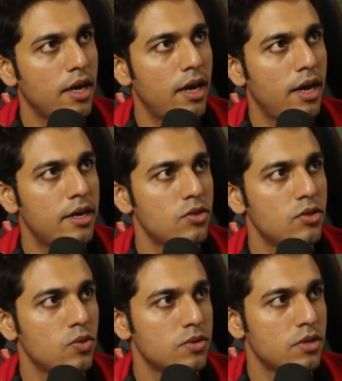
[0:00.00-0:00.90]
add
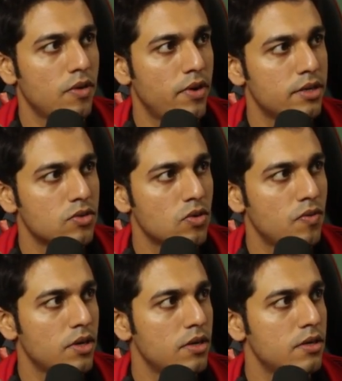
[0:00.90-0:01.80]
those events over
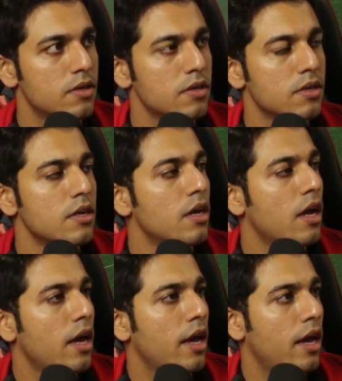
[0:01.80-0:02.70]
here.
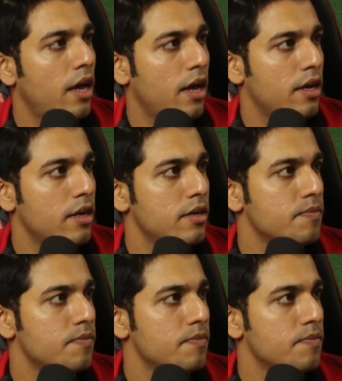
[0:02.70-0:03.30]
And